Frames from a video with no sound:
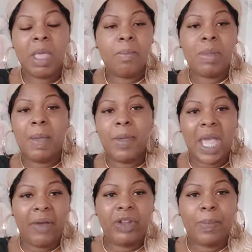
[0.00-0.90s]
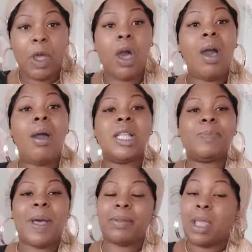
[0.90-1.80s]
Maybe you're having a bit, it's
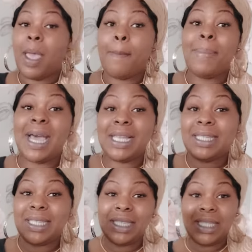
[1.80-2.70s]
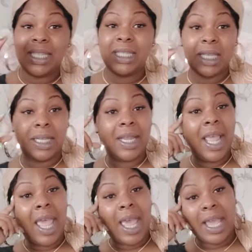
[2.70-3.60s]
Pisces season.
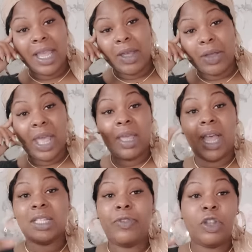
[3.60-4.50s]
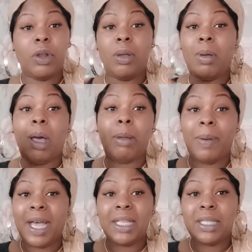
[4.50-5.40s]
Okay, guys, if you don't know, I'm a
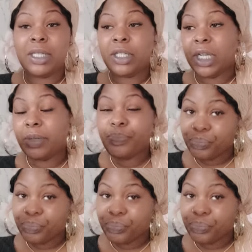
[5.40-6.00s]
Pisces, yeah?